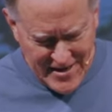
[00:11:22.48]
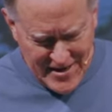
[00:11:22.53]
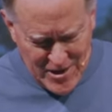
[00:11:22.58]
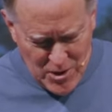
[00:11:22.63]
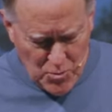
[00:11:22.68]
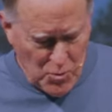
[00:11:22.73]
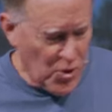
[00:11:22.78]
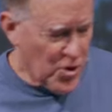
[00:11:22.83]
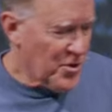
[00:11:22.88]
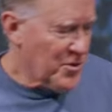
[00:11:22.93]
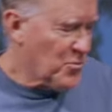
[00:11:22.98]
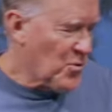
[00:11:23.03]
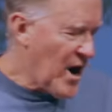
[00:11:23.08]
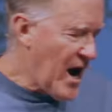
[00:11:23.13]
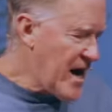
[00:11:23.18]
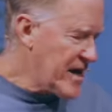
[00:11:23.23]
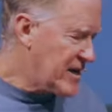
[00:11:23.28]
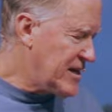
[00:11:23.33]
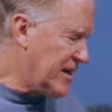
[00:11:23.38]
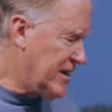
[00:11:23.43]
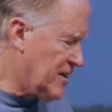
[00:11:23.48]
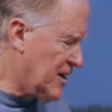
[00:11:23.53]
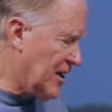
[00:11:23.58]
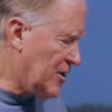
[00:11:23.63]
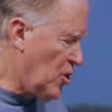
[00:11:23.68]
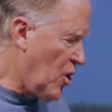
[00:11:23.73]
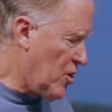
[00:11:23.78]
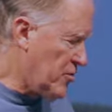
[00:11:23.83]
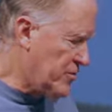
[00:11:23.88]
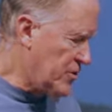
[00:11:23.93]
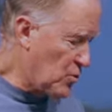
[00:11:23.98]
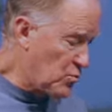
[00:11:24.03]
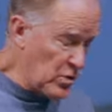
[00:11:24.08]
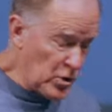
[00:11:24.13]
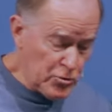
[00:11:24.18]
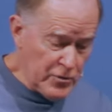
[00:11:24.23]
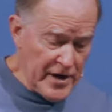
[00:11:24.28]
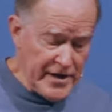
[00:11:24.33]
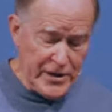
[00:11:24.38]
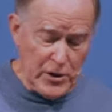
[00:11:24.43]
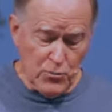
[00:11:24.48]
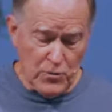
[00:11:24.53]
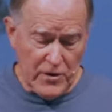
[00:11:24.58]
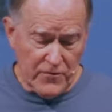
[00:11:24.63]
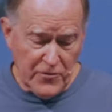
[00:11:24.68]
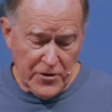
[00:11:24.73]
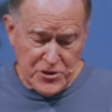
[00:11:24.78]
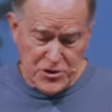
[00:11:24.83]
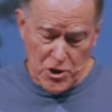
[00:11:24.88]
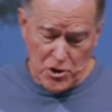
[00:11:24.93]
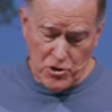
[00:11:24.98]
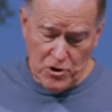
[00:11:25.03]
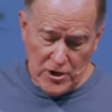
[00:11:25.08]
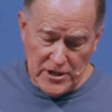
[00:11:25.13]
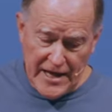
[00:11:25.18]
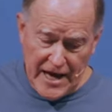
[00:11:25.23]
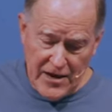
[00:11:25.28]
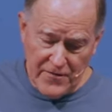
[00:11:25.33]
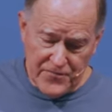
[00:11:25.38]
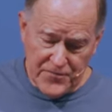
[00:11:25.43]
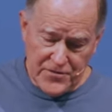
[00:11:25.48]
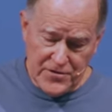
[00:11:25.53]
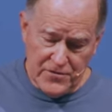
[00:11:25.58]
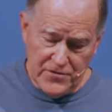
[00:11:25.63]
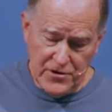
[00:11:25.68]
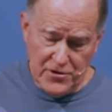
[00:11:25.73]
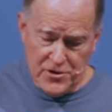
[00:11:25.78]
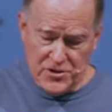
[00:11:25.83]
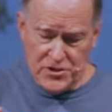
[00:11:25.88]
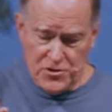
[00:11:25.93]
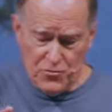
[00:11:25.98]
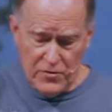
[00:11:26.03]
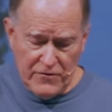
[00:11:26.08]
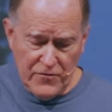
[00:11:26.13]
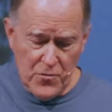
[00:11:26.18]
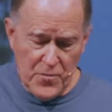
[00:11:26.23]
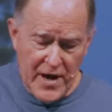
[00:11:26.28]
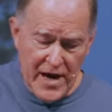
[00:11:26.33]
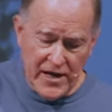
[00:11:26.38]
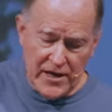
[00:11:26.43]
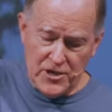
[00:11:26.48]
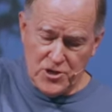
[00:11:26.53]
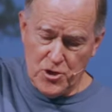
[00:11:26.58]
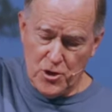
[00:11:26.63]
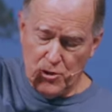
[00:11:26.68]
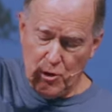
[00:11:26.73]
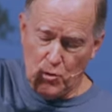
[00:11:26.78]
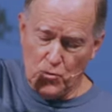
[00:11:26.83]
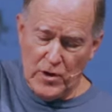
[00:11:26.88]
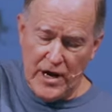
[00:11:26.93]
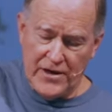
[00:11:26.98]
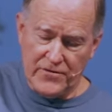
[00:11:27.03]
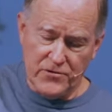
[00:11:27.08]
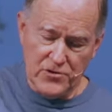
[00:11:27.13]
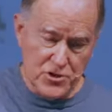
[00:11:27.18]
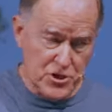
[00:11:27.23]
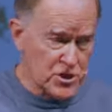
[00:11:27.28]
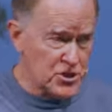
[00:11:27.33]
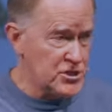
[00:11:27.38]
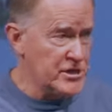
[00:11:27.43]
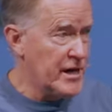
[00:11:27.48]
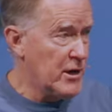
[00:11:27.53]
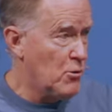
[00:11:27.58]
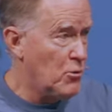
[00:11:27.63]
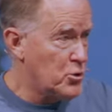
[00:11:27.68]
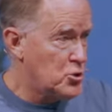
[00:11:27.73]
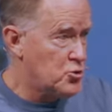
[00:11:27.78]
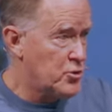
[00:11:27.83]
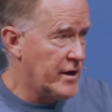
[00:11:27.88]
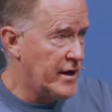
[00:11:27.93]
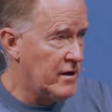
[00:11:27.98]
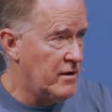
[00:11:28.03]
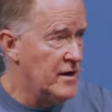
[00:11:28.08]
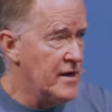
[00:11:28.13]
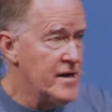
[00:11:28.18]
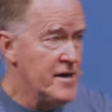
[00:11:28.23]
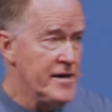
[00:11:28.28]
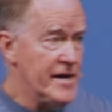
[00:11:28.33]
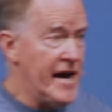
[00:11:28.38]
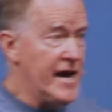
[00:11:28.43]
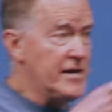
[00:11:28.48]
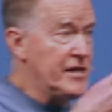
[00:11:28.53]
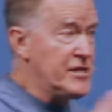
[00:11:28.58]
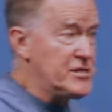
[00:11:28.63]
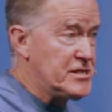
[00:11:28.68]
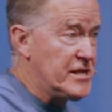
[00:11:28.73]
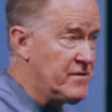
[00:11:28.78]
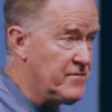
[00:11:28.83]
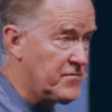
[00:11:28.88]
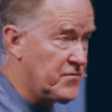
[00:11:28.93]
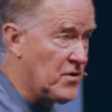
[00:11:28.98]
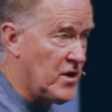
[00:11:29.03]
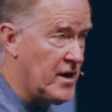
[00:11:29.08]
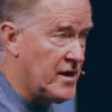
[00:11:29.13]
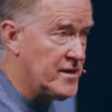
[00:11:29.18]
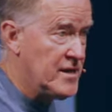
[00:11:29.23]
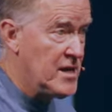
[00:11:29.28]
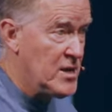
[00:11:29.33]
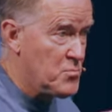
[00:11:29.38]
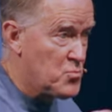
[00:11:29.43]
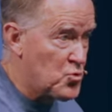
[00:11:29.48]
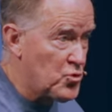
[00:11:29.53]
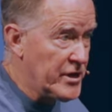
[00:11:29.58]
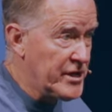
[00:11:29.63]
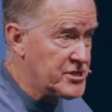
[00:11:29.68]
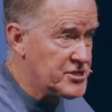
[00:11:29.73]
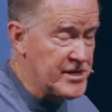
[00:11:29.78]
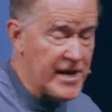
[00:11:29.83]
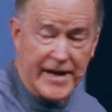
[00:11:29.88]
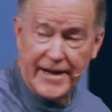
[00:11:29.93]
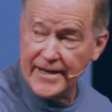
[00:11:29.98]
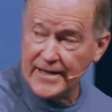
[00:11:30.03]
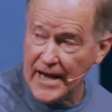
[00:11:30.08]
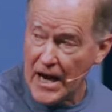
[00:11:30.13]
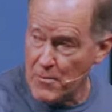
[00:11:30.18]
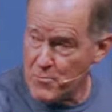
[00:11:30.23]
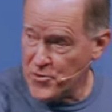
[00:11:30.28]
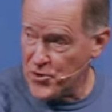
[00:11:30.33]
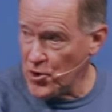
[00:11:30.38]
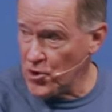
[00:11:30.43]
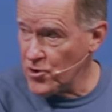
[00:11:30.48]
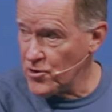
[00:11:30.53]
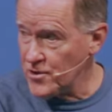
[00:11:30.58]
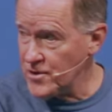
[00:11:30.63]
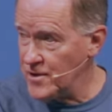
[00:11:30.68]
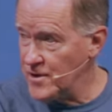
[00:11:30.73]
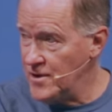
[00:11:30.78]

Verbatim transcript: We're, we're, hiking along the Rio Grande River. It's on our left. There's riverbank is on our right. There's this narrow trail. Eddie's in front. Marie's second. I'm third.